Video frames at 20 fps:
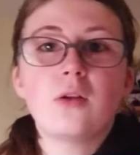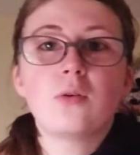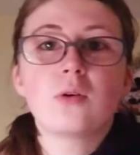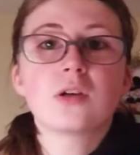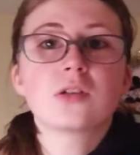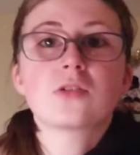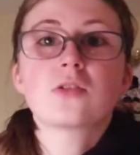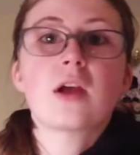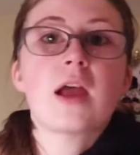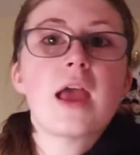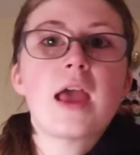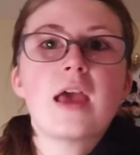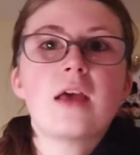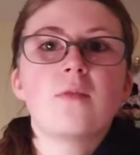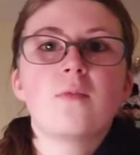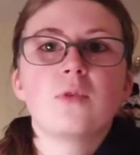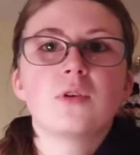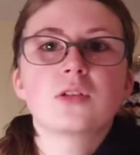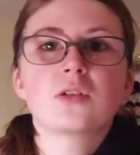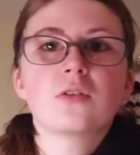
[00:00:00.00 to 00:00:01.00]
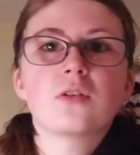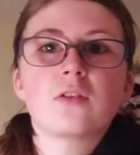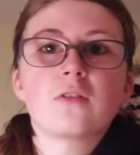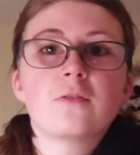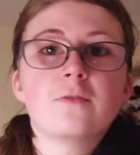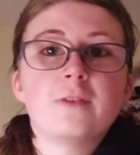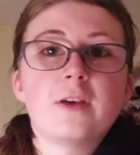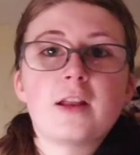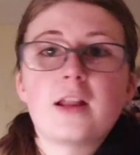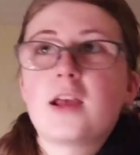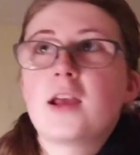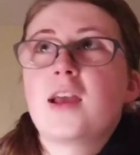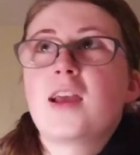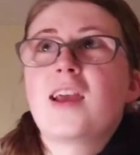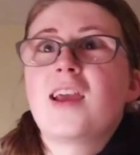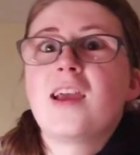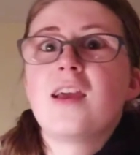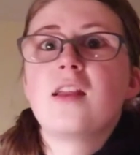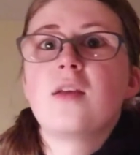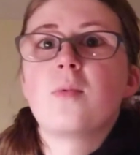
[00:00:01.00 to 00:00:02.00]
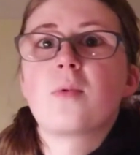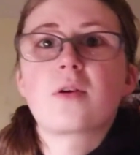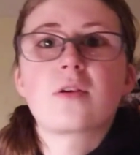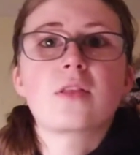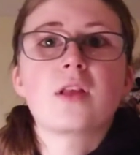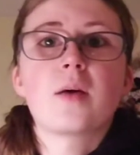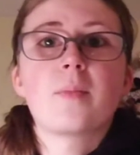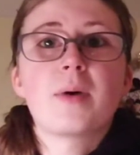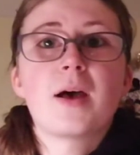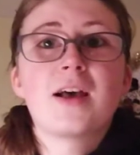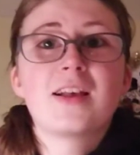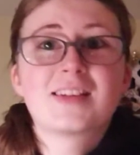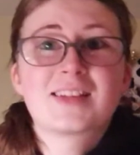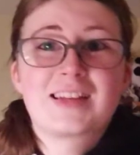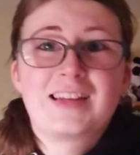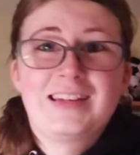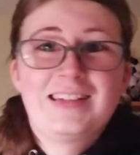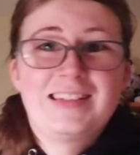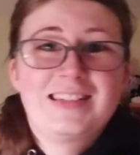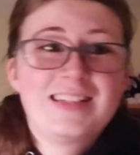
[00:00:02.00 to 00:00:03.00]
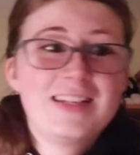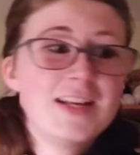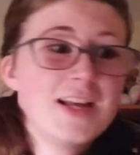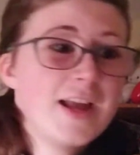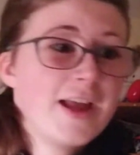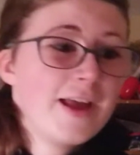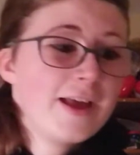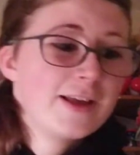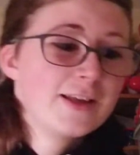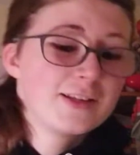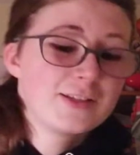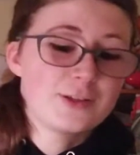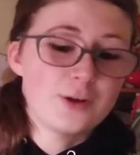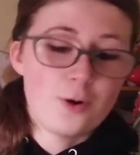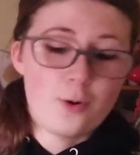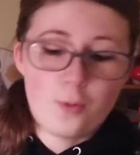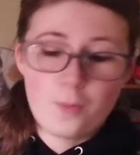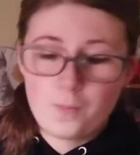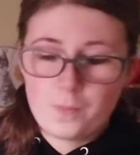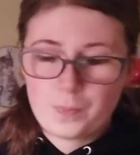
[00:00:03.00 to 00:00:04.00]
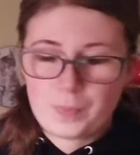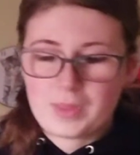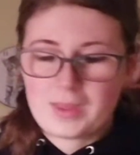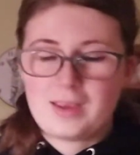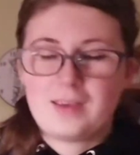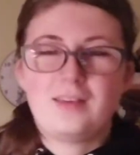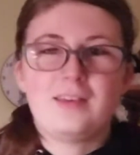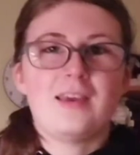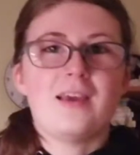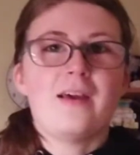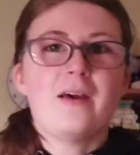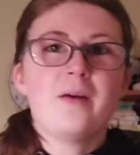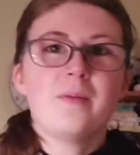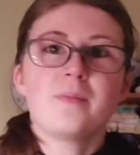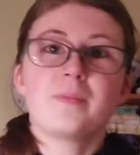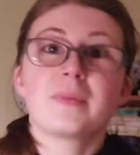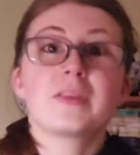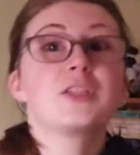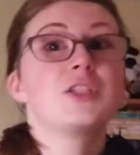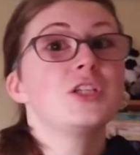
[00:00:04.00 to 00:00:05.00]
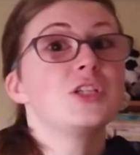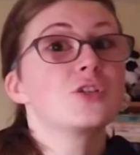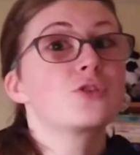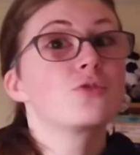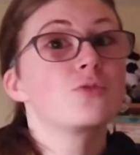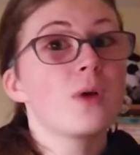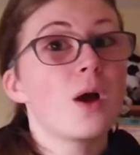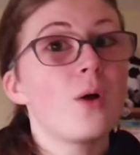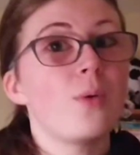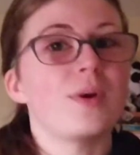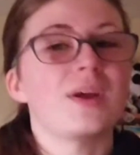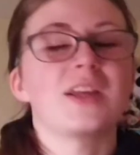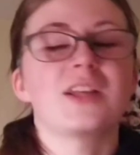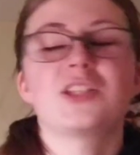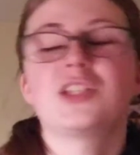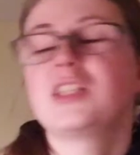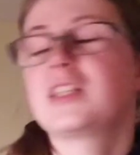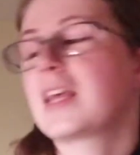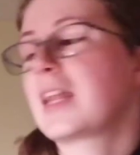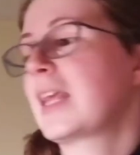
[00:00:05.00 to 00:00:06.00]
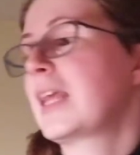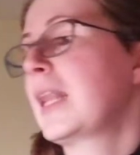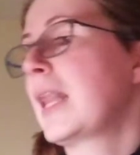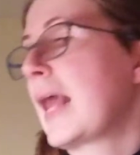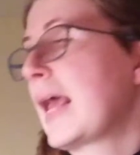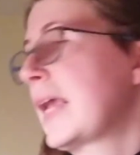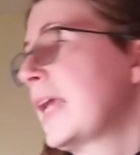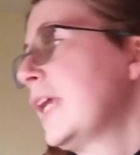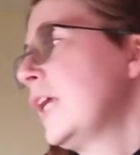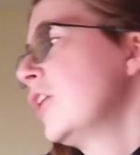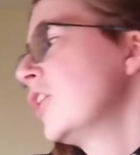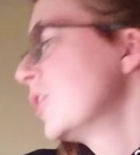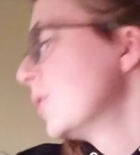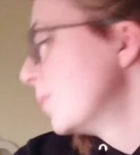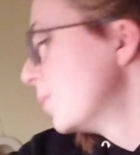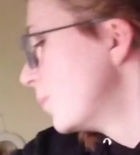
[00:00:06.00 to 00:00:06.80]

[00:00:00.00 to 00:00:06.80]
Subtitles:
because her head wasn't going to fit anywhere in that basket. So yeah, she's growing, she's getting lankier.